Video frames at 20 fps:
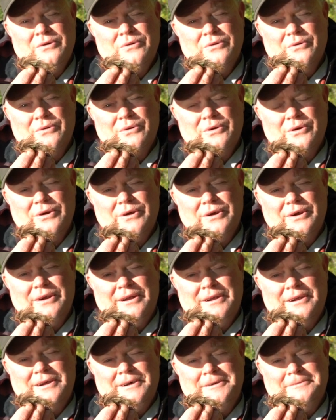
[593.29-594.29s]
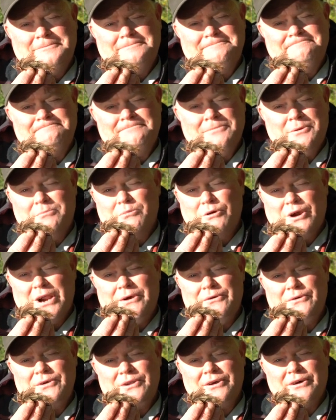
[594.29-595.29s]
or um, a
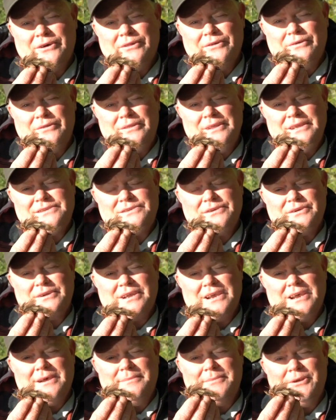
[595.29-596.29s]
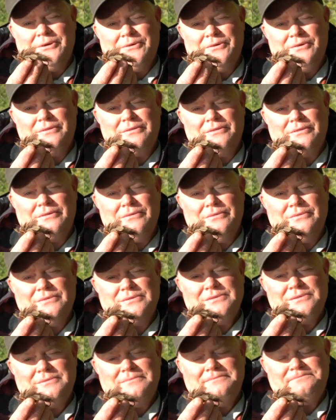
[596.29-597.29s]
brown color these are common earth
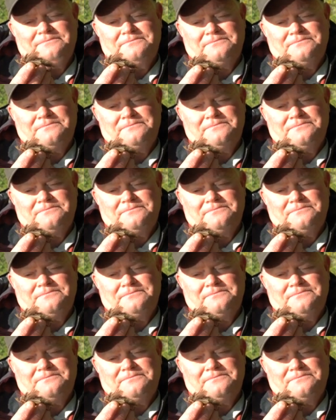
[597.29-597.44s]
tones